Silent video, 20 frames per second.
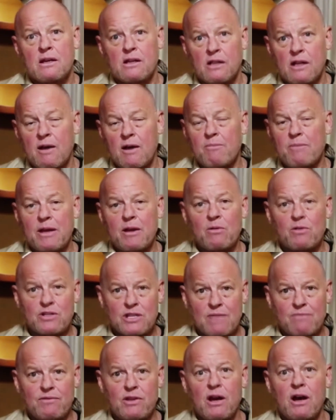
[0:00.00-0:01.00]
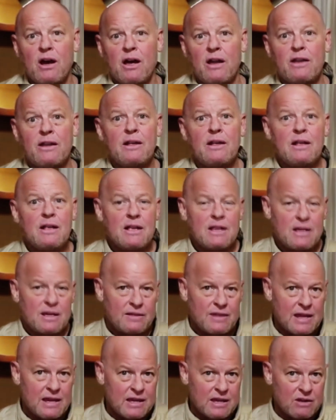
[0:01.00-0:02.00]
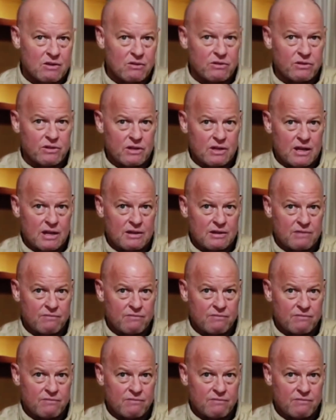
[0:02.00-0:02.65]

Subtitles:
Colombia, which I've done. And they get on